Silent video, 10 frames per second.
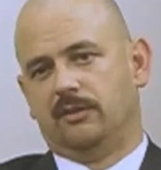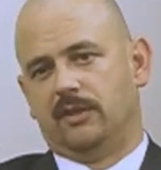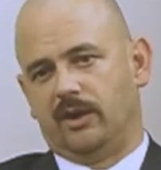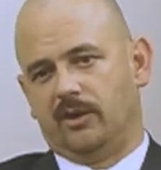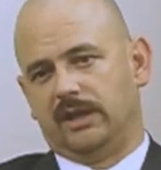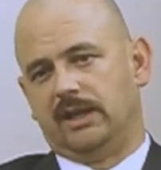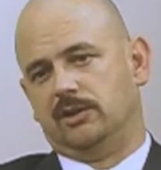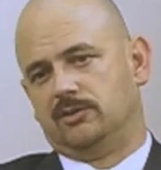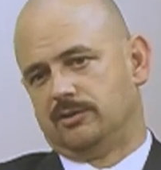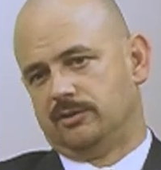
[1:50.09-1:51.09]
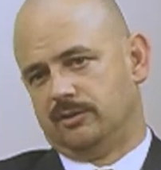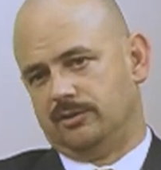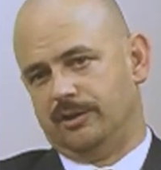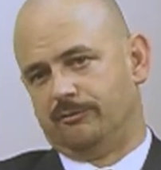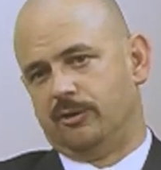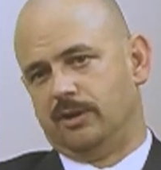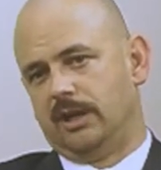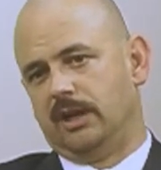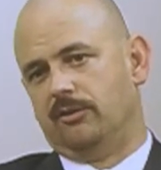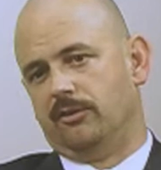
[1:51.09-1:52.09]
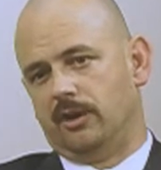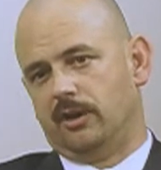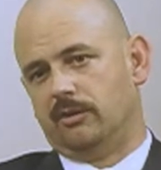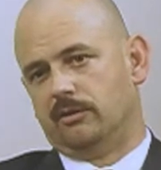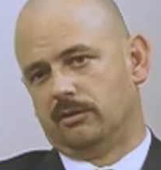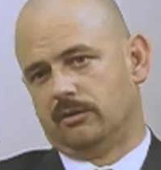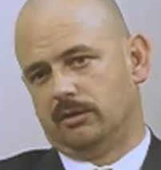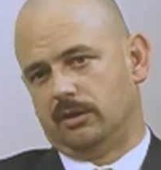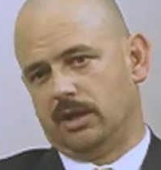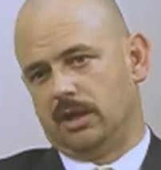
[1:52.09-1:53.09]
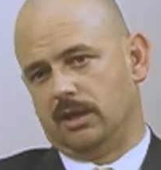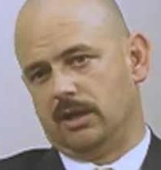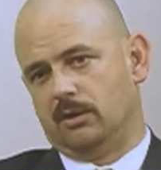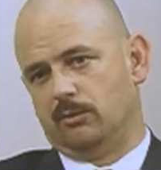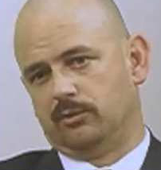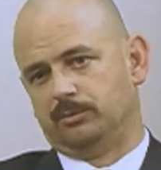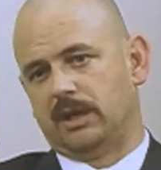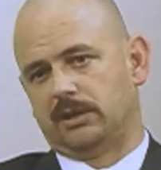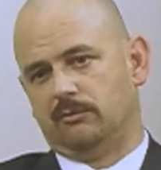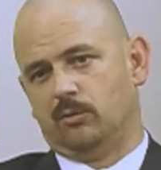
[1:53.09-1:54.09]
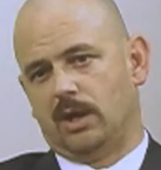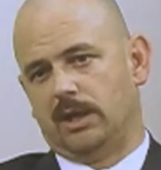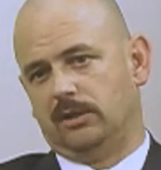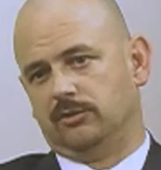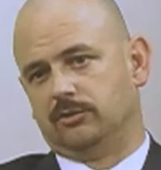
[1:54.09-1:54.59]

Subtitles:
they are each different in their respective ways.